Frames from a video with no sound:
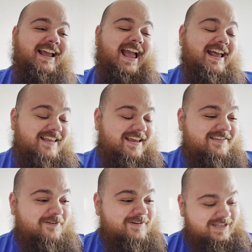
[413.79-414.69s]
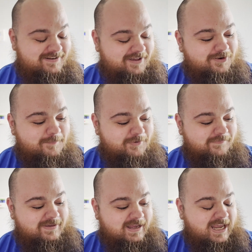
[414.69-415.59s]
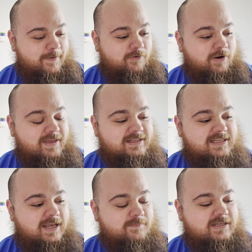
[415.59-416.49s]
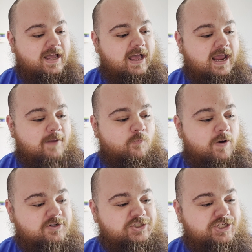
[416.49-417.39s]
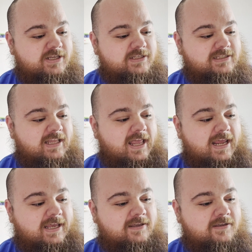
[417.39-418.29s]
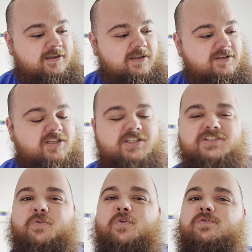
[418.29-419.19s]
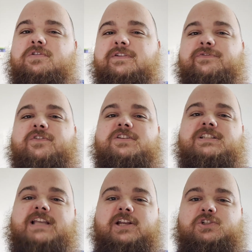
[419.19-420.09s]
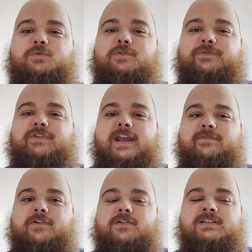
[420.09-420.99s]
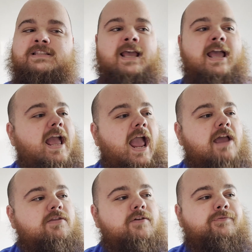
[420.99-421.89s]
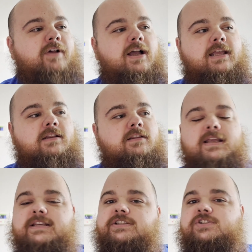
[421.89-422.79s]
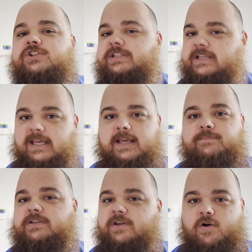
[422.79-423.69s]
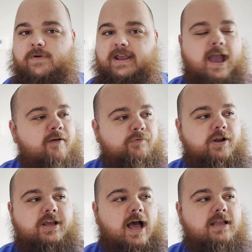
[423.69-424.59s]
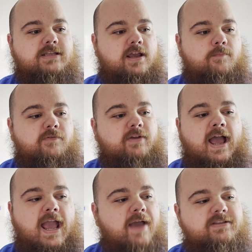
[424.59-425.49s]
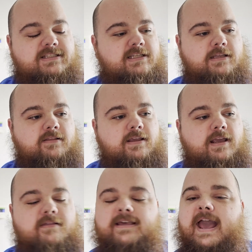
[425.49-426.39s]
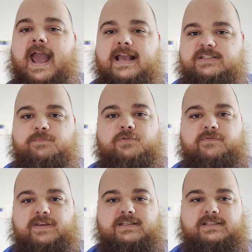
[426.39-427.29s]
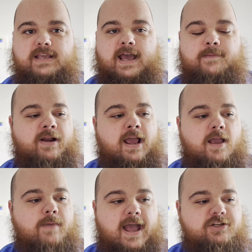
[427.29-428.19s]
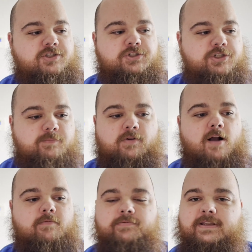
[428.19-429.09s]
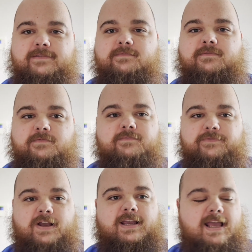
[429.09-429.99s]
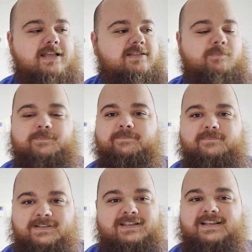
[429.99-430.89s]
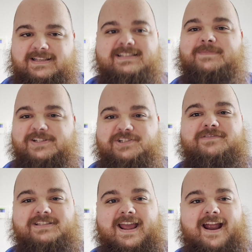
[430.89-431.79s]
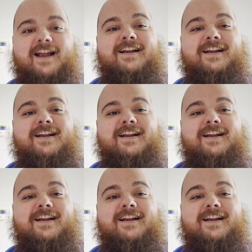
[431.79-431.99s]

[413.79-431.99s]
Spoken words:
And there was another movie that came out around that same time where she is, like, sold for sexual favors, and the fucking list just keeps going. Every goddamn movie. I haven't seen the X movies yet, but I imagine she probably fucking has some issues there.